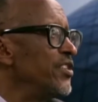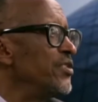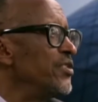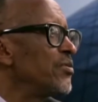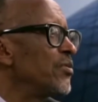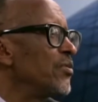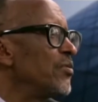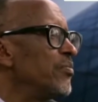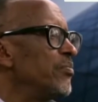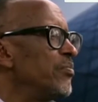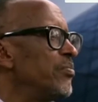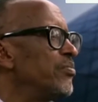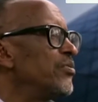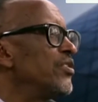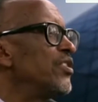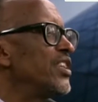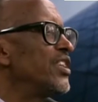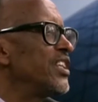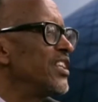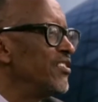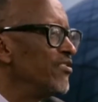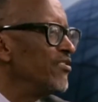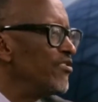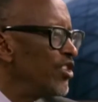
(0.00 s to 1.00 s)
In Europe.
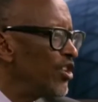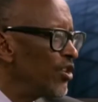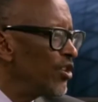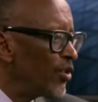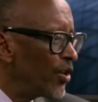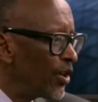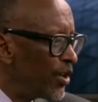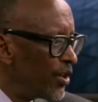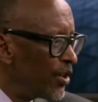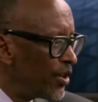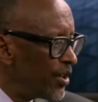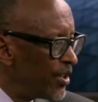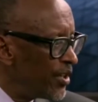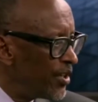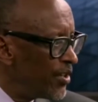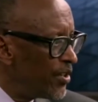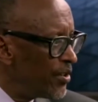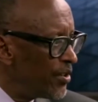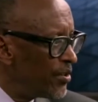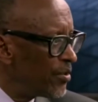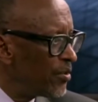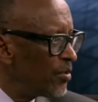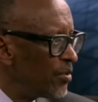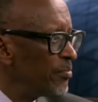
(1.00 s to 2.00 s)
In
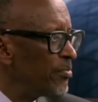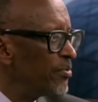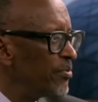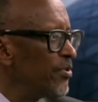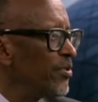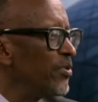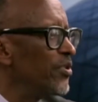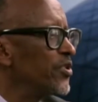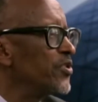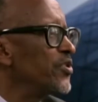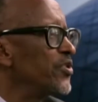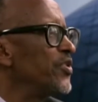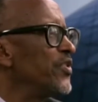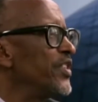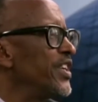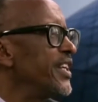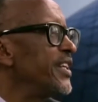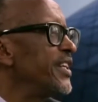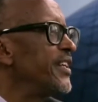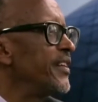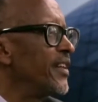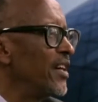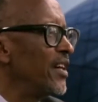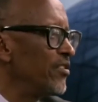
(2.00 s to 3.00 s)
Europe, not
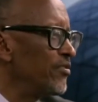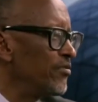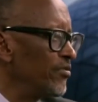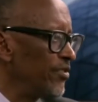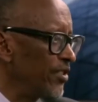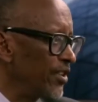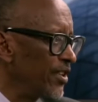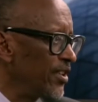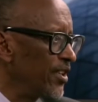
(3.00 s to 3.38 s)
only in Africa.